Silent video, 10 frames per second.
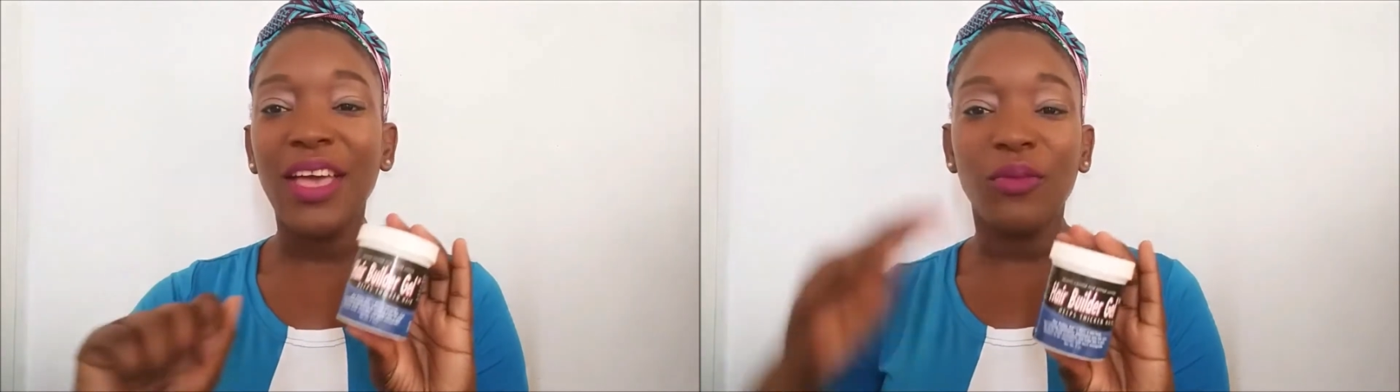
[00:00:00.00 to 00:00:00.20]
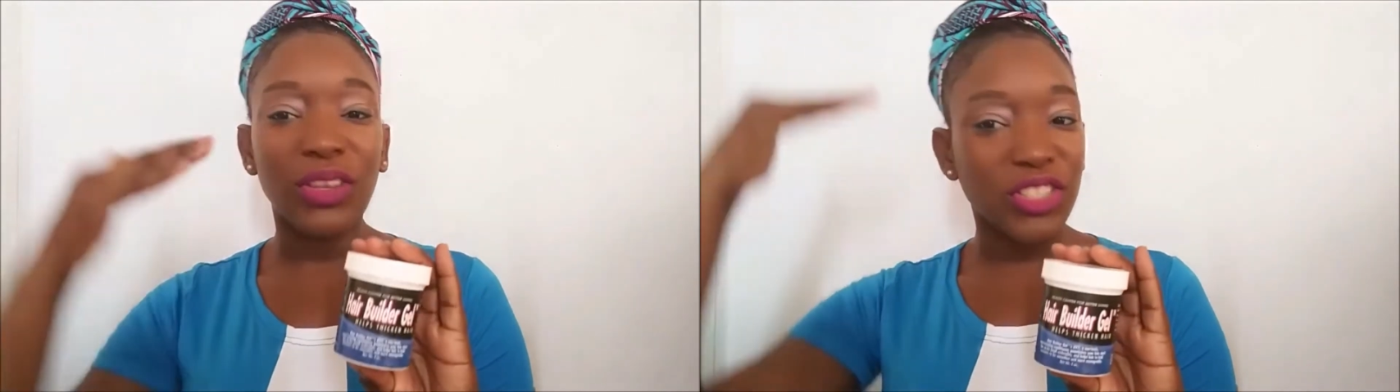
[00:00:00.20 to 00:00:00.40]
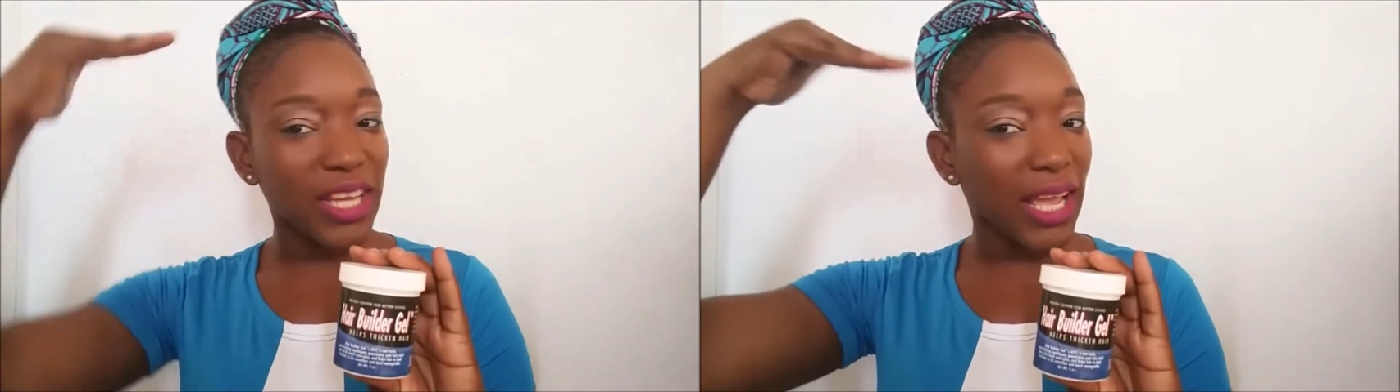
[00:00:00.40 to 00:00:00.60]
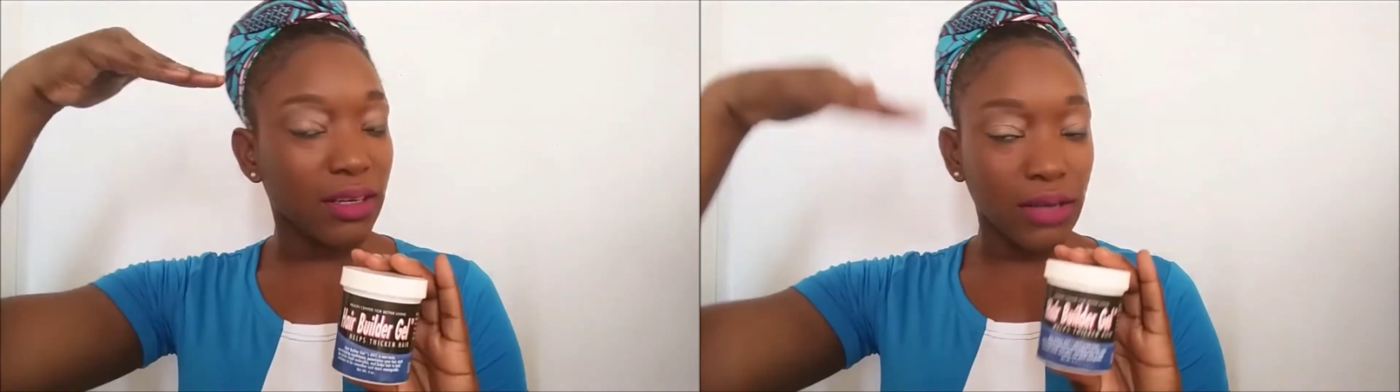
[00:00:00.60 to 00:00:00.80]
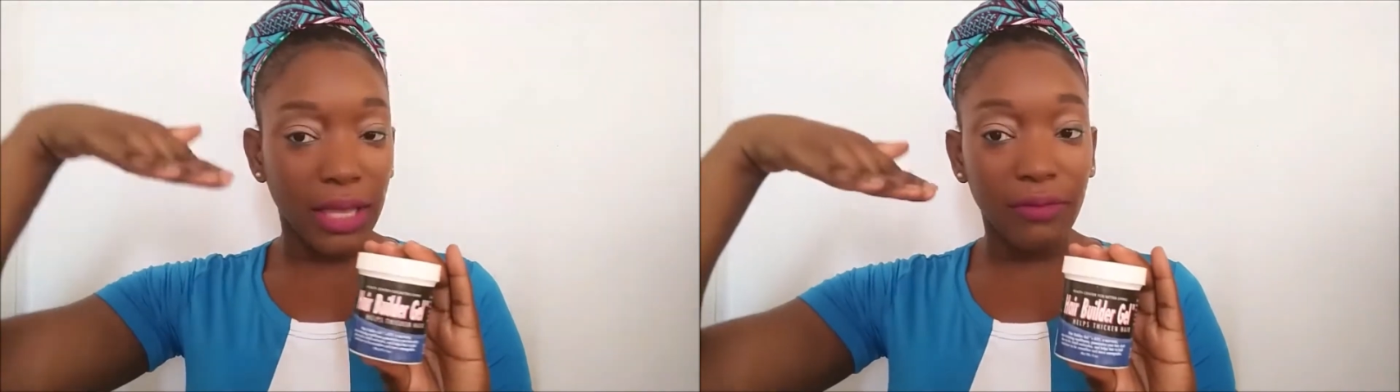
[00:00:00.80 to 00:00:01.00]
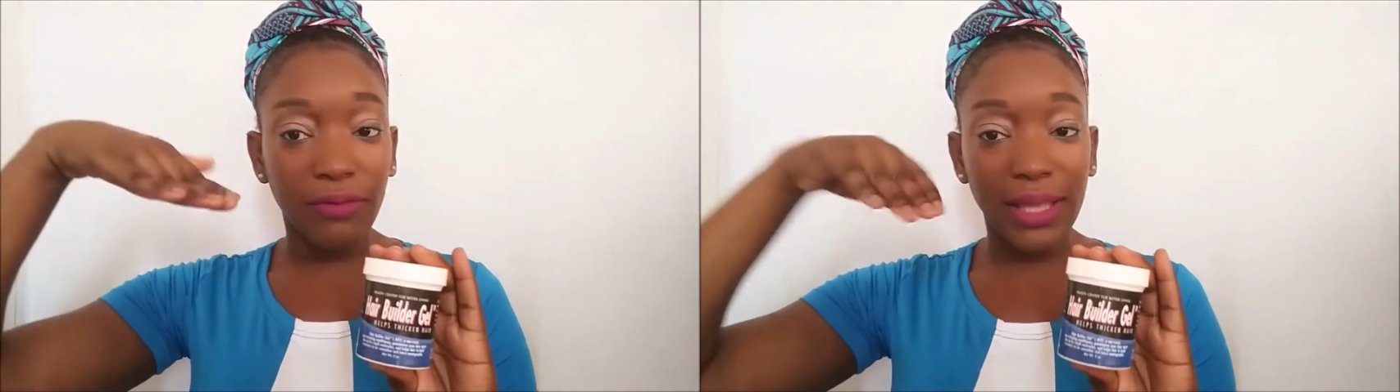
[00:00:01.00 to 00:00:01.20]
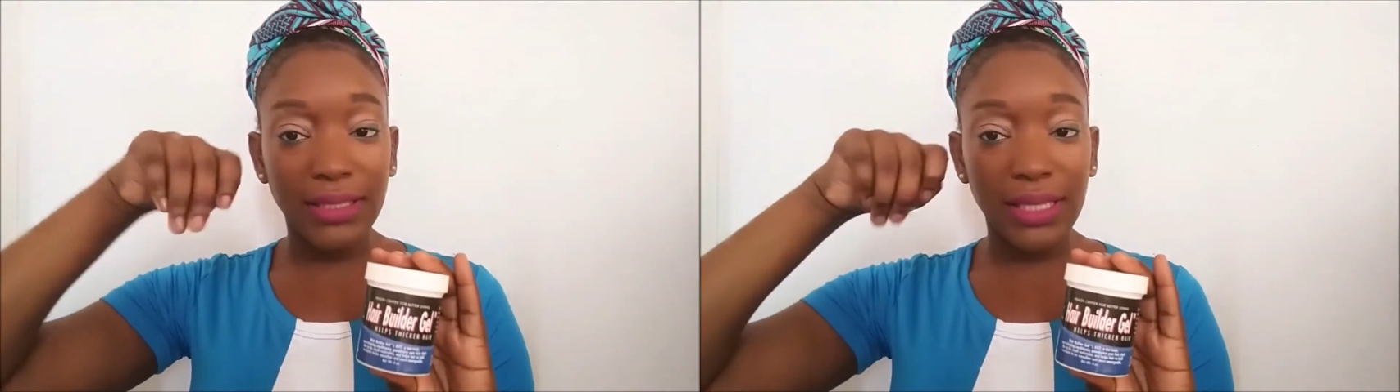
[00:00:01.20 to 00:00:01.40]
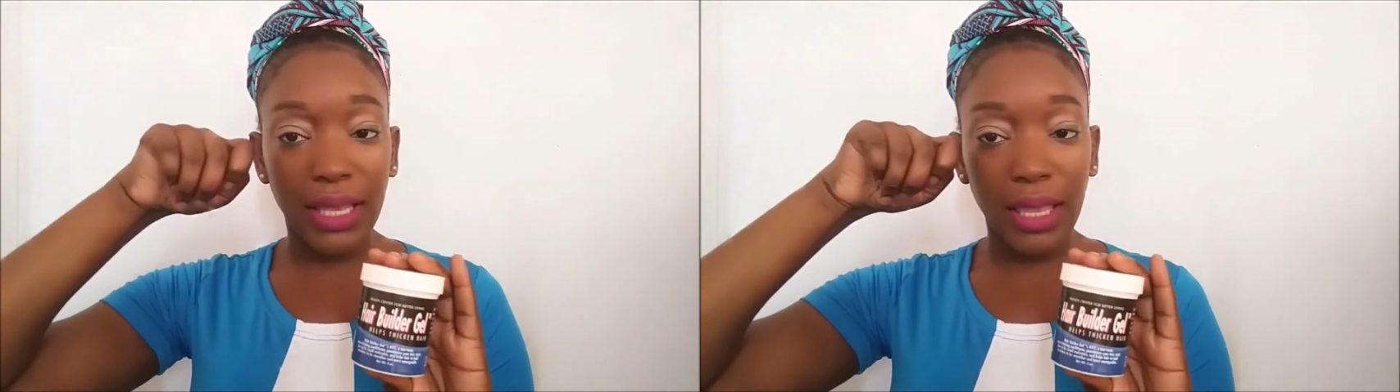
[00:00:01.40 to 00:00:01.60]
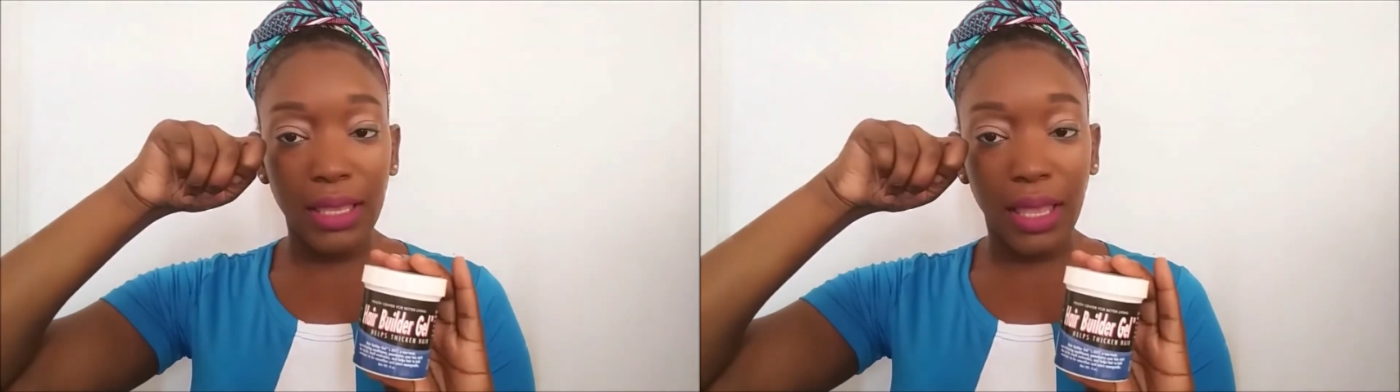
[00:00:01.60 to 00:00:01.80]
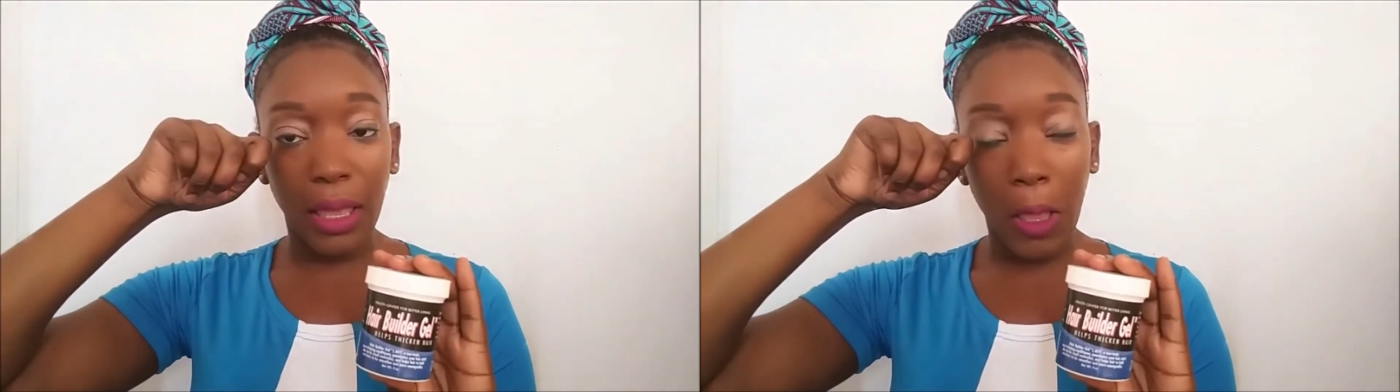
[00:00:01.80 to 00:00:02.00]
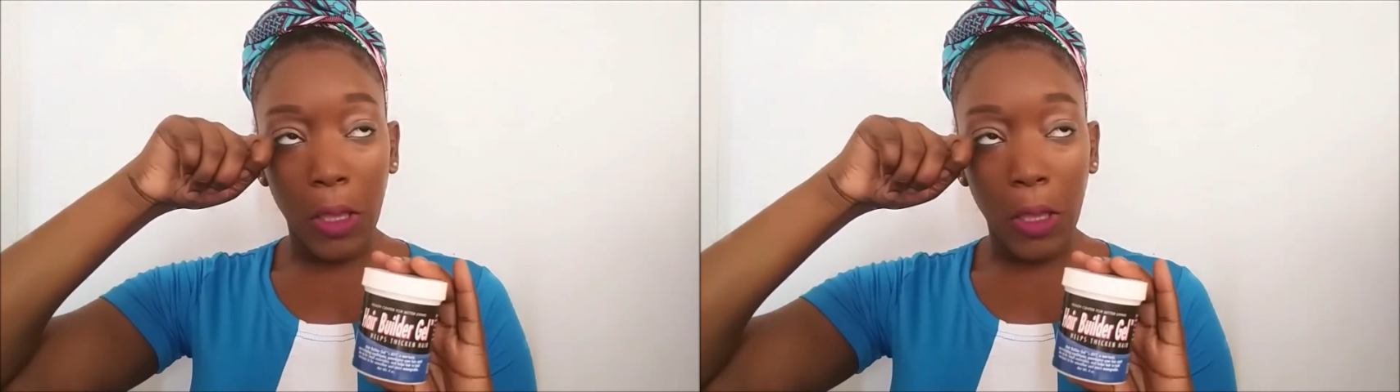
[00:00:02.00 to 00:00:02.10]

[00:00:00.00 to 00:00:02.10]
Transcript: When she had like flat hair, yeah,